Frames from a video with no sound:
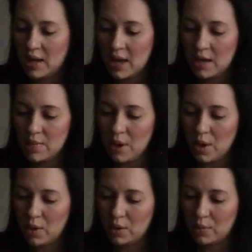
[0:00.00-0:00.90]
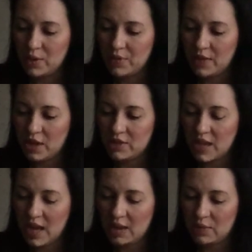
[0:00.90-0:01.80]
yin mode, we fill our
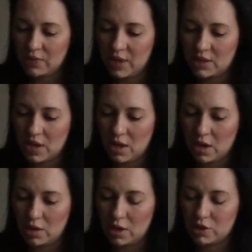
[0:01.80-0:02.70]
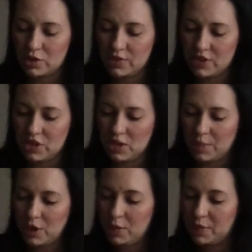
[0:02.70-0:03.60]
tank and reflect on our larger vision and
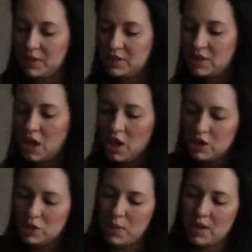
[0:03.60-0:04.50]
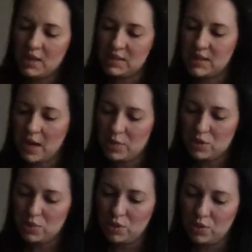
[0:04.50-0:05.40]
purpose. So when it is time
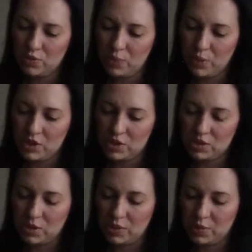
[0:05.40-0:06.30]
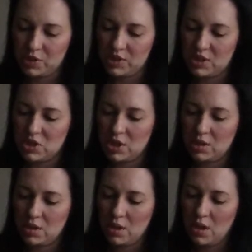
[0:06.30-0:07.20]
to move, we do so with precision.
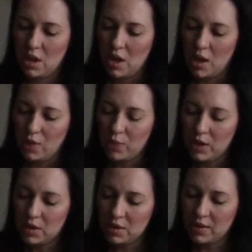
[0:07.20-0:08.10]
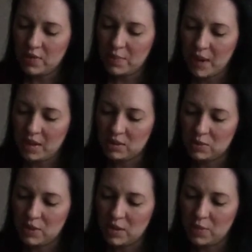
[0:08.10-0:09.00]
If we are to live in
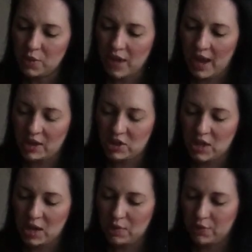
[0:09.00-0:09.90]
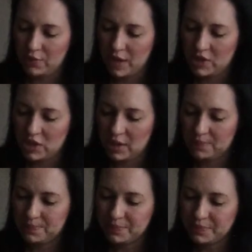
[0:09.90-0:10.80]
balance, we need both action and reflection.